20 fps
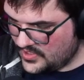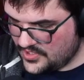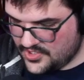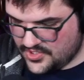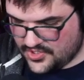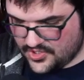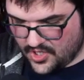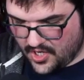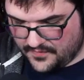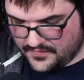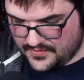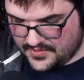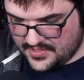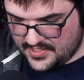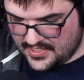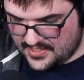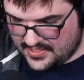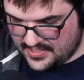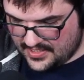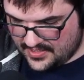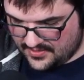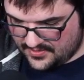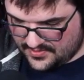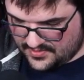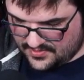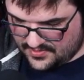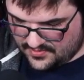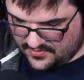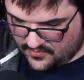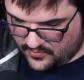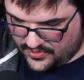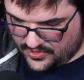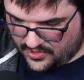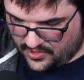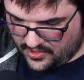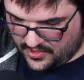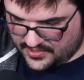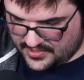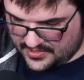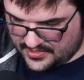soft details with
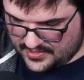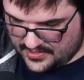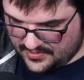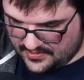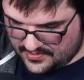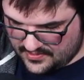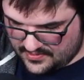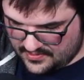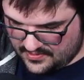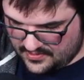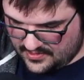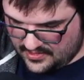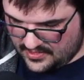hard details.